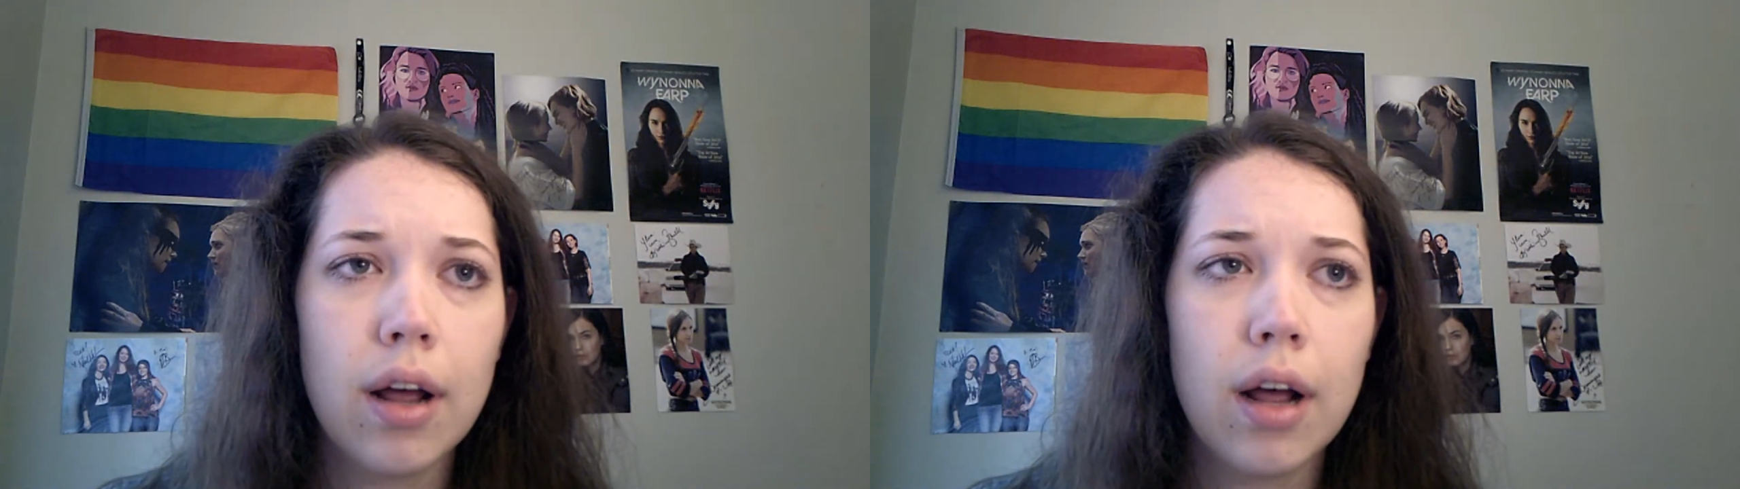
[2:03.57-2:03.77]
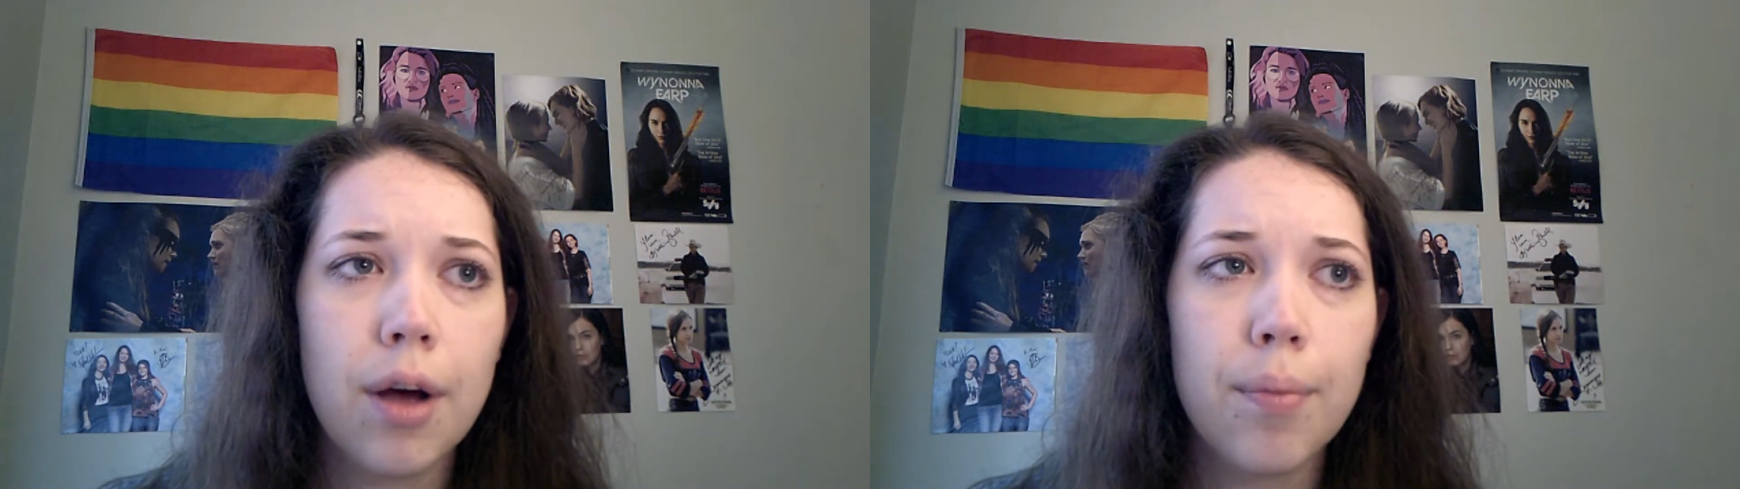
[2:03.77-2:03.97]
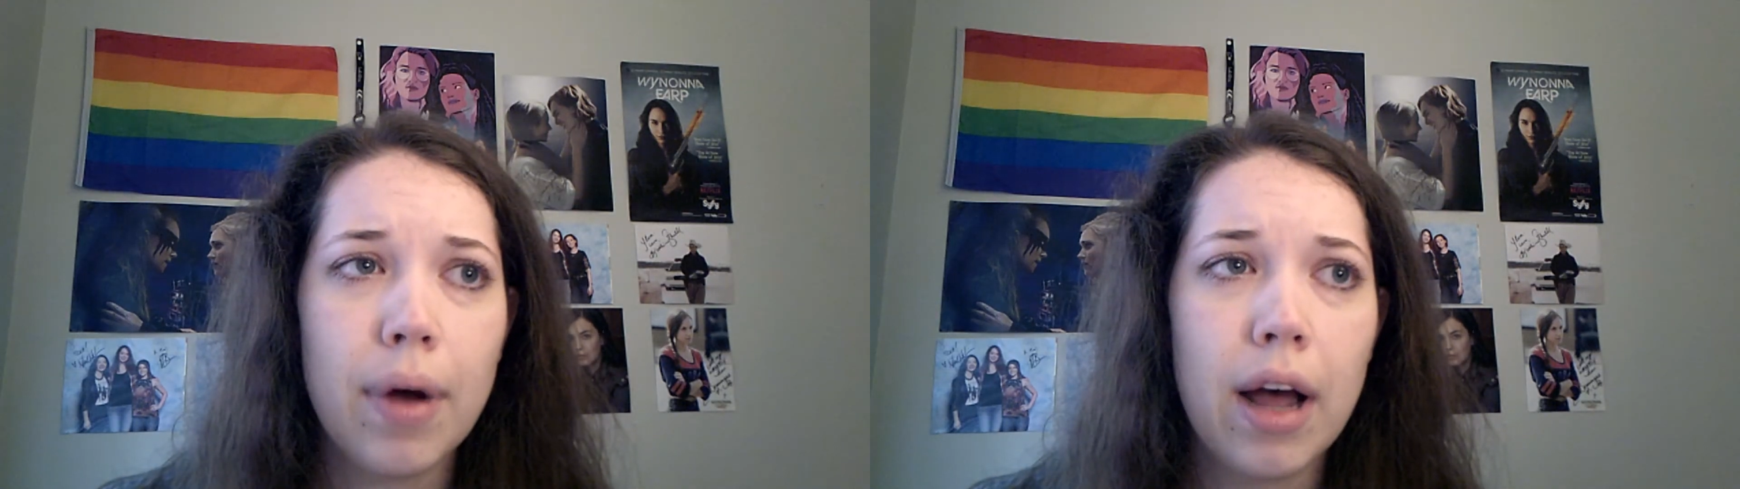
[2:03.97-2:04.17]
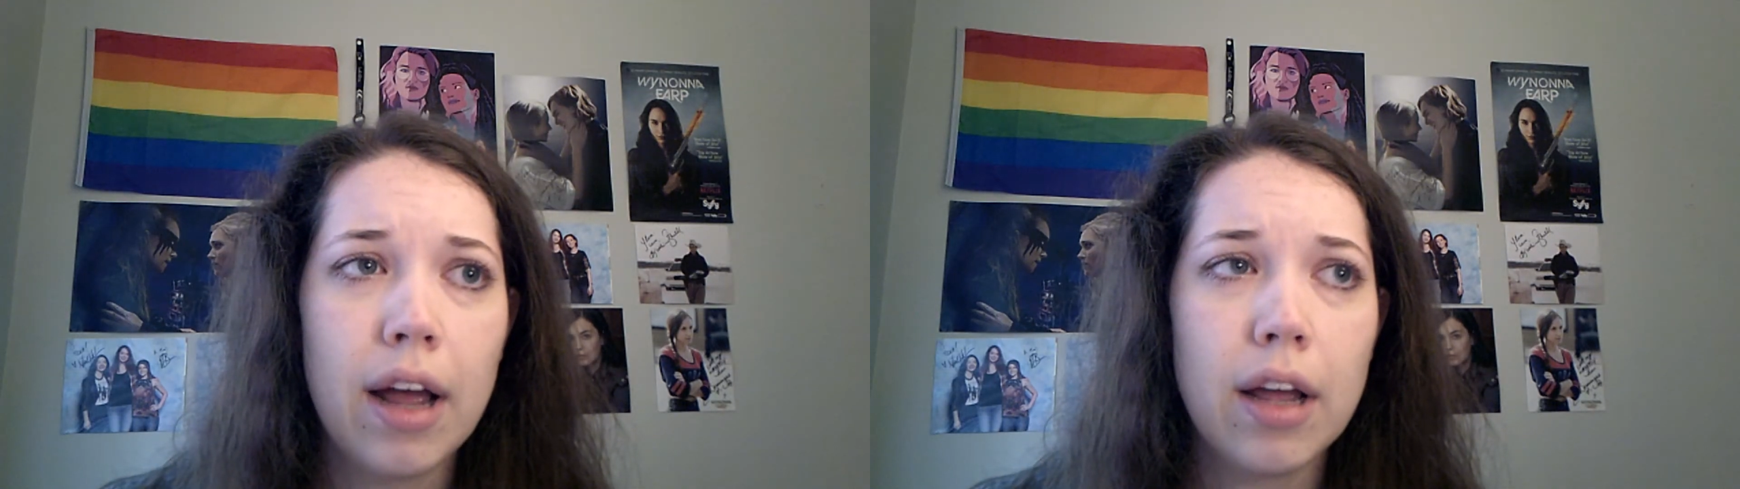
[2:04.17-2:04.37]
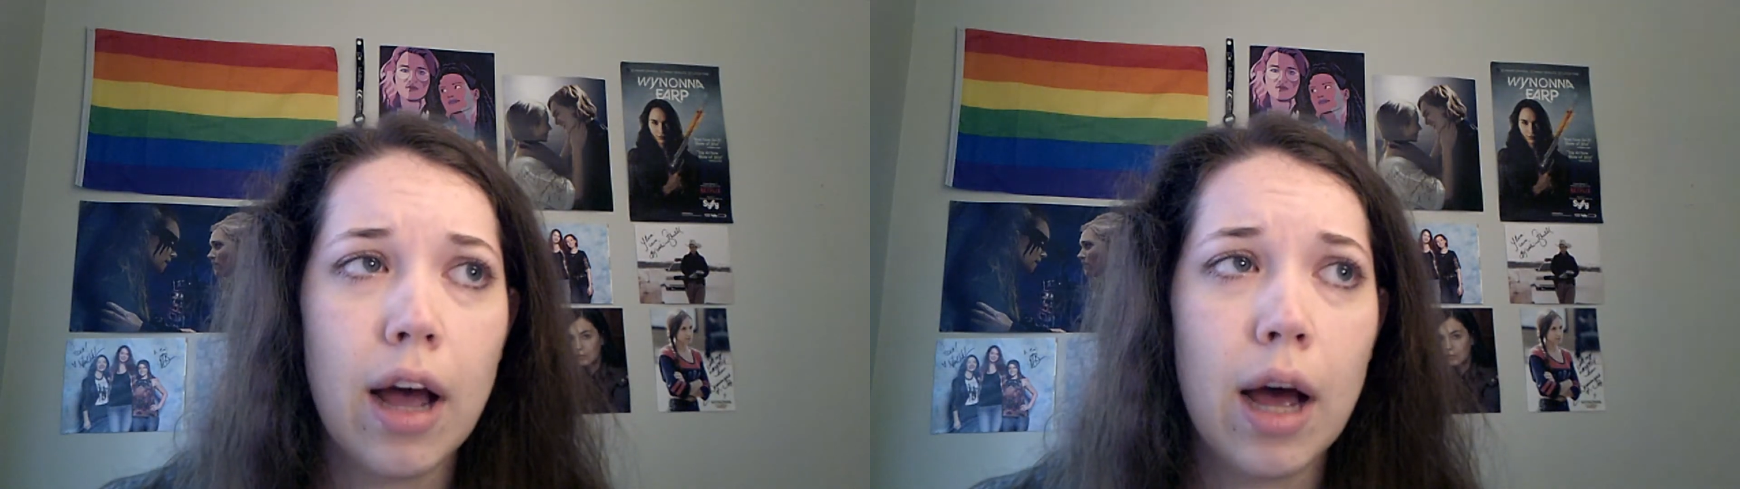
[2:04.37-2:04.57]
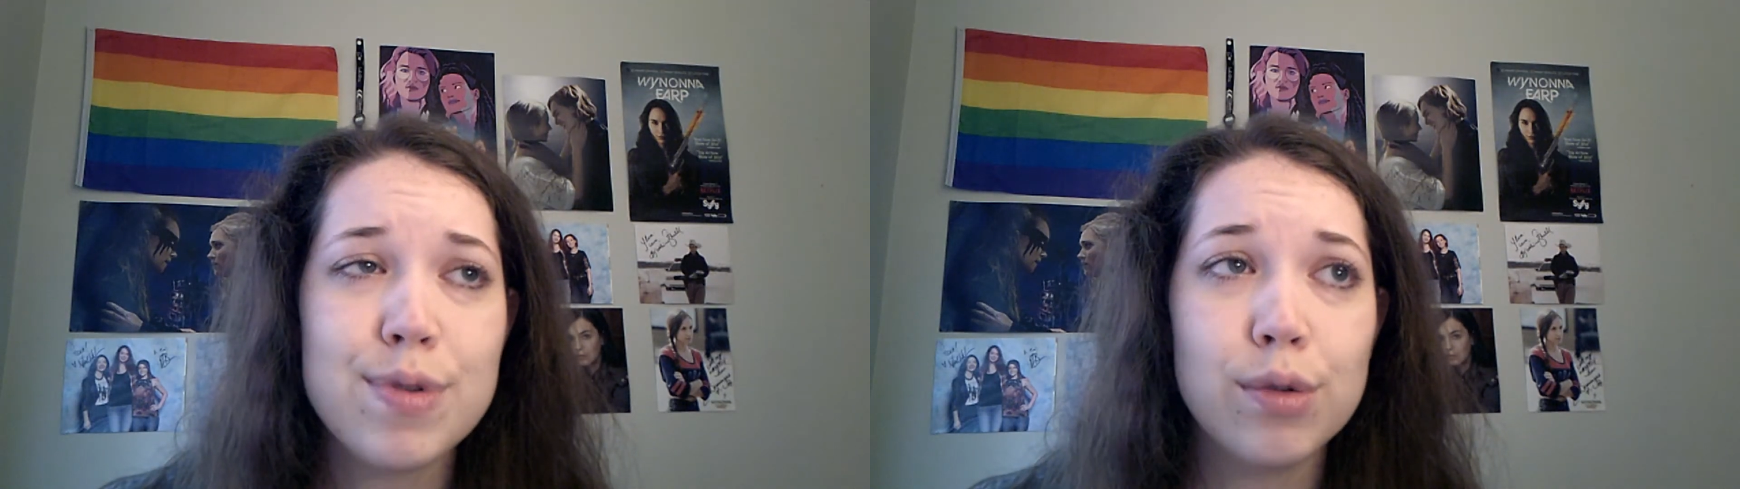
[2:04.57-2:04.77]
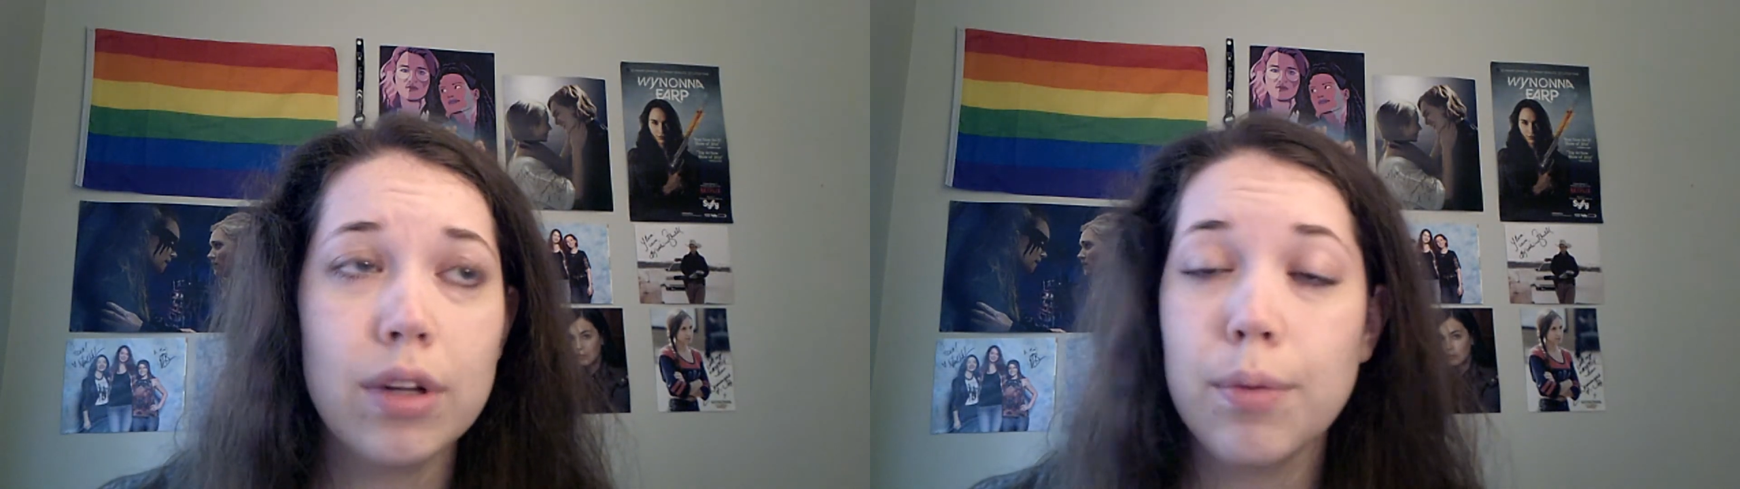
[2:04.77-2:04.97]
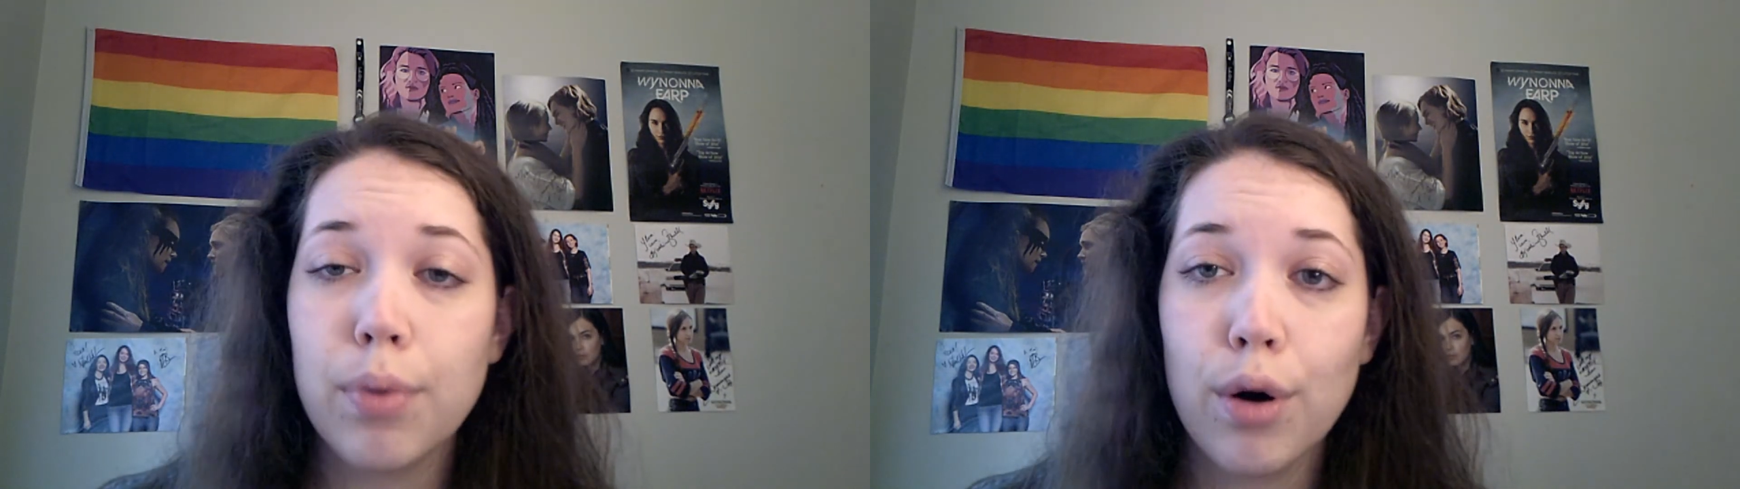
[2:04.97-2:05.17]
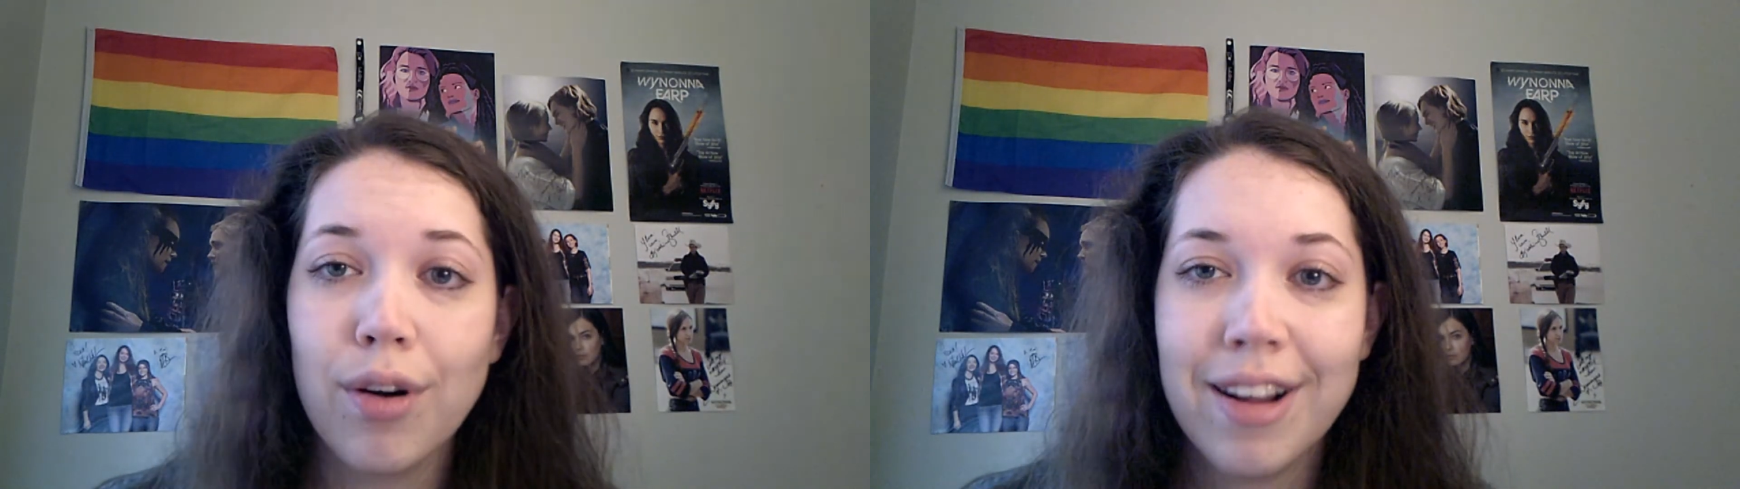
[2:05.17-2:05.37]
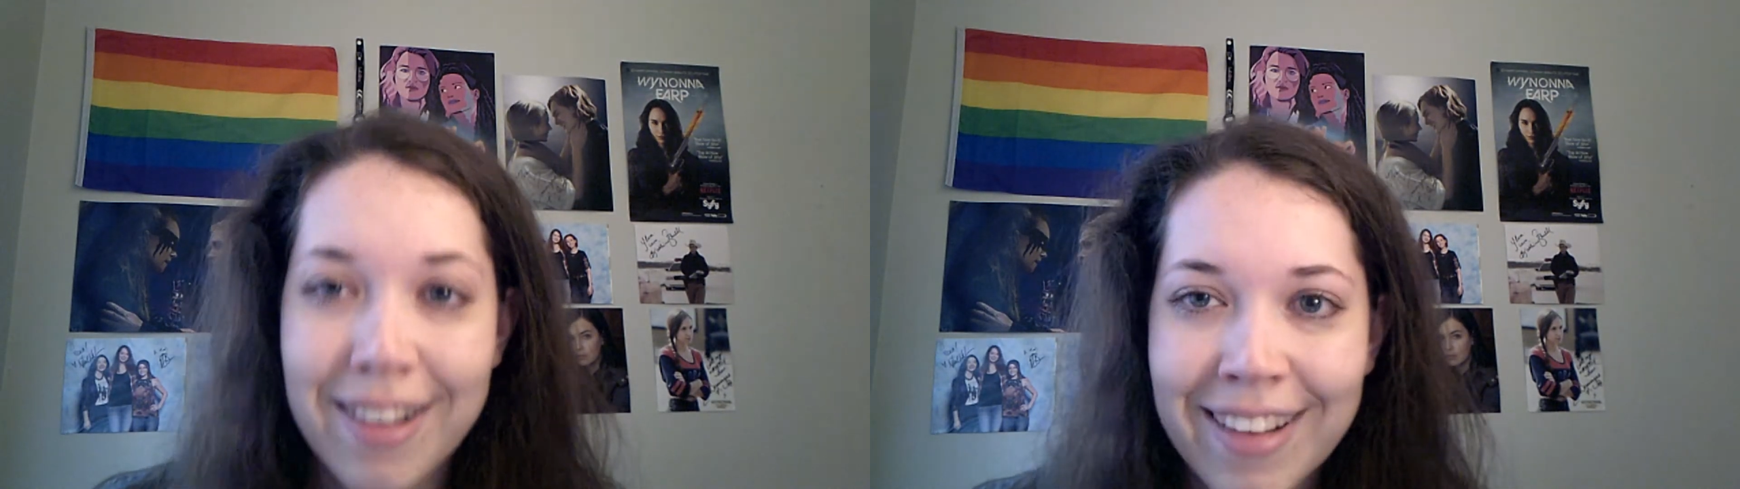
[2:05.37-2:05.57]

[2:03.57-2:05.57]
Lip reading: I absolutely broke